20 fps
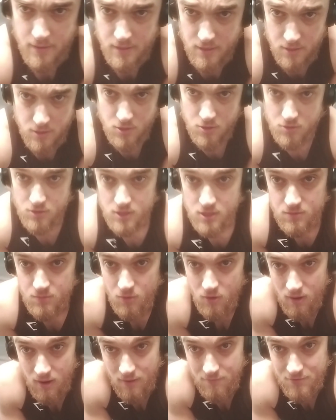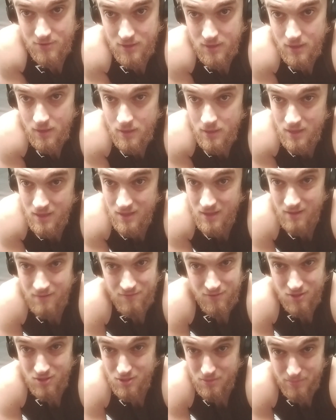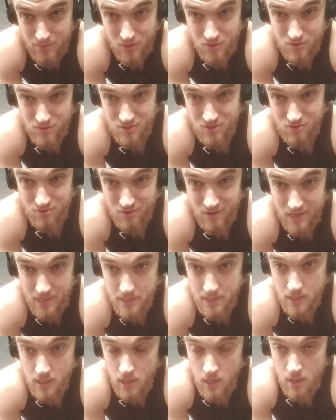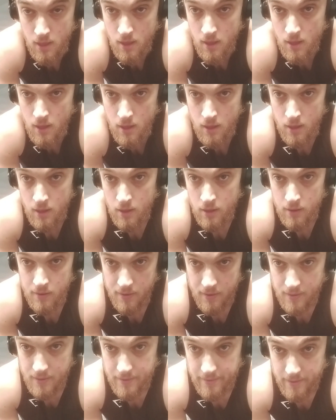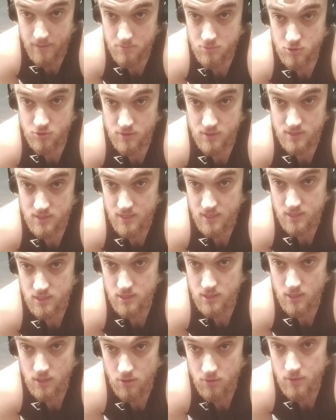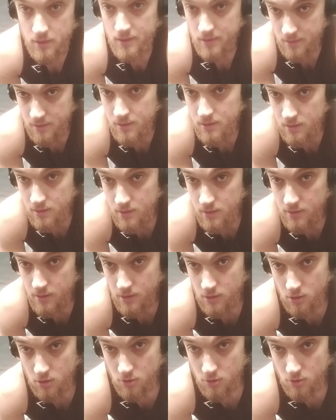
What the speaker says: need to do these more often. Feel the burn is great. Hamstrings next though, then